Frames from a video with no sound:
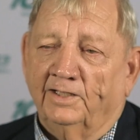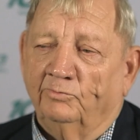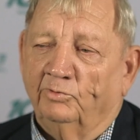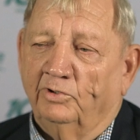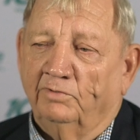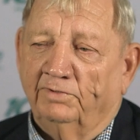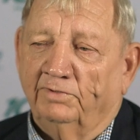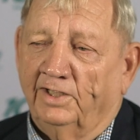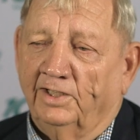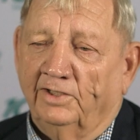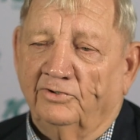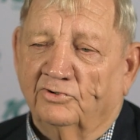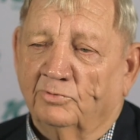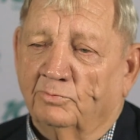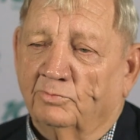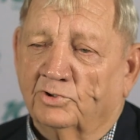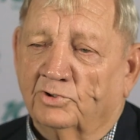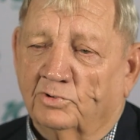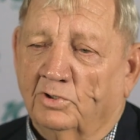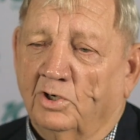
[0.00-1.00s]
We've had
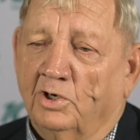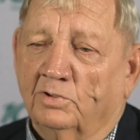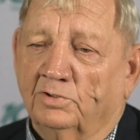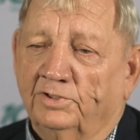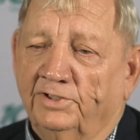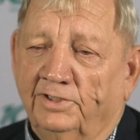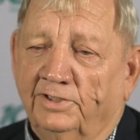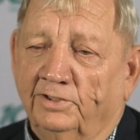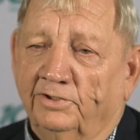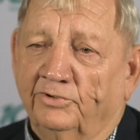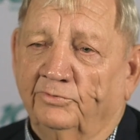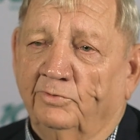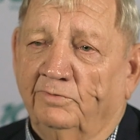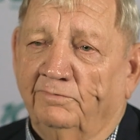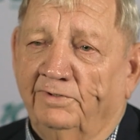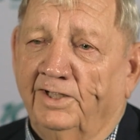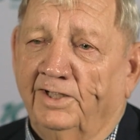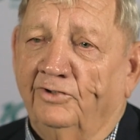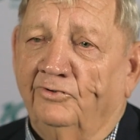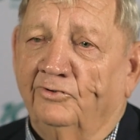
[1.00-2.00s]
some strong leaders. We've
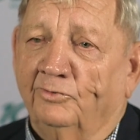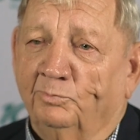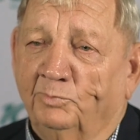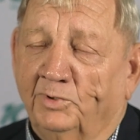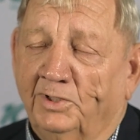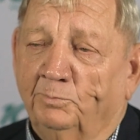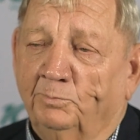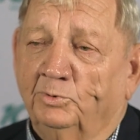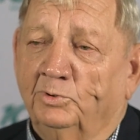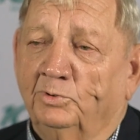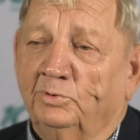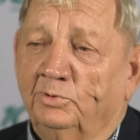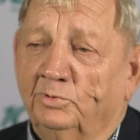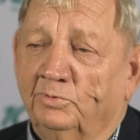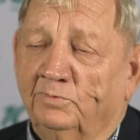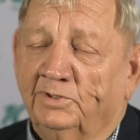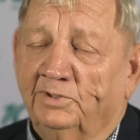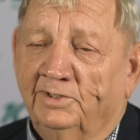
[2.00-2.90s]
had some people who